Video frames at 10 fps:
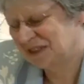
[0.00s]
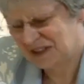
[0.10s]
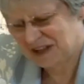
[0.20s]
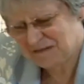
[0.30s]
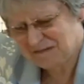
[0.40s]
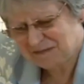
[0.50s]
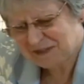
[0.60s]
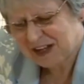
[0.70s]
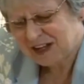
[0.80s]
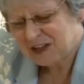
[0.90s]
Okay.
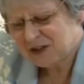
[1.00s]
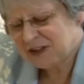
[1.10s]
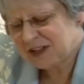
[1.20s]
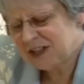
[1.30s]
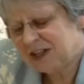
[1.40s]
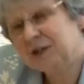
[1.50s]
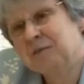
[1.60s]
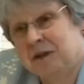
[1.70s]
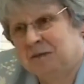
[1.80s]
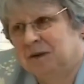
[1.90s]
Do you think young
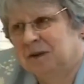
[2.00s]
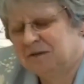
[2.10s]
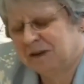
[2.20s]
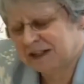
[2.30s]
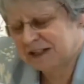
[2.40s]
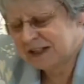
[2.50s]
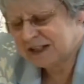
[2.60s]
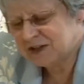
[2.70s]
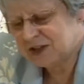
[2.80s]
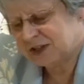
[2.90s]
people find it
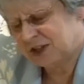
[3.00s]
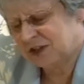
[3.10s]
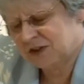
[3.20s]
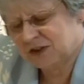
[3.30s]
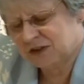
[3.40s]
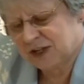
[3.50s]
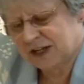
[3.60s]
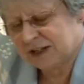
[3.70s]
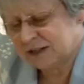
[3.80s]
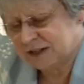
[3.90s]
easier to
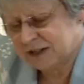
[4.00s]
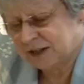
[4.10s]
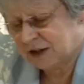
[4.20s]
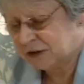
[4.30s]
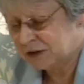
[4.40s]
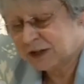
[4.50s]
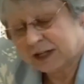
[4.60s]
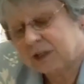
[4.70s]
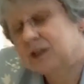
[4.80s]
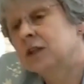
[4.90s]
concentrate on
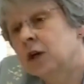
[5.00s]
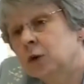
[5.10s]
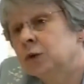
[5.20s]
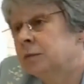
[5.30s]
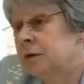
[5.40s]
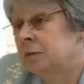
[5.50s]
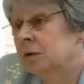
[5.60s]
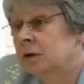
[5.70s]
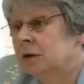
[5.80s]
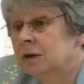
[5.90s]
things than older people?